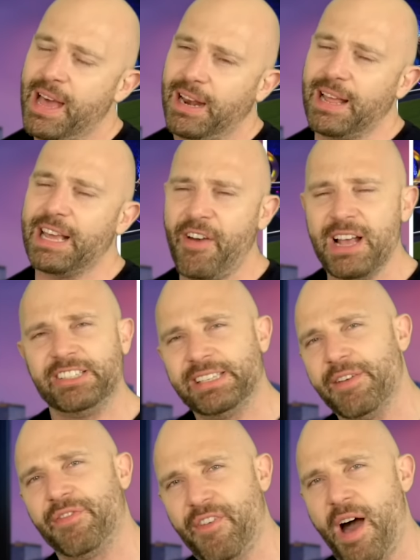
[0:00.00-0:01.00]
Like, if I
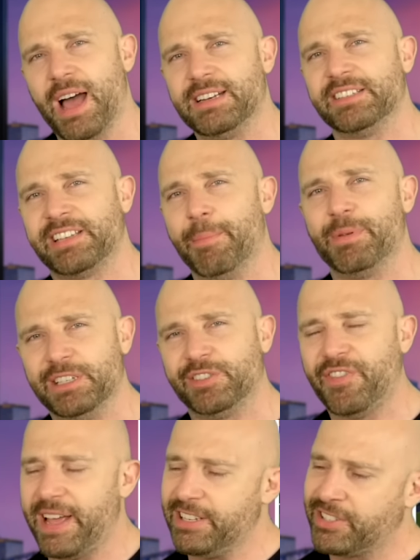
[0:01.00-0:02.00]
set fire to somebody's
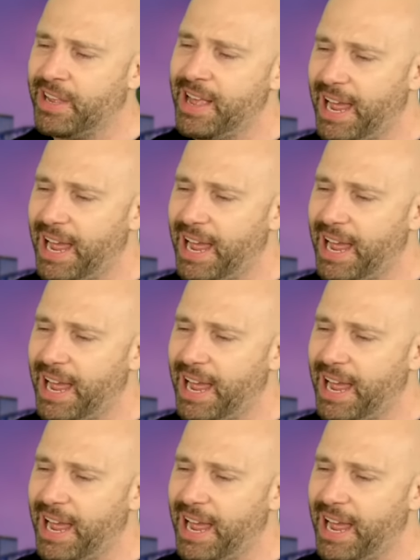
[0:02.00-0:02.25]
face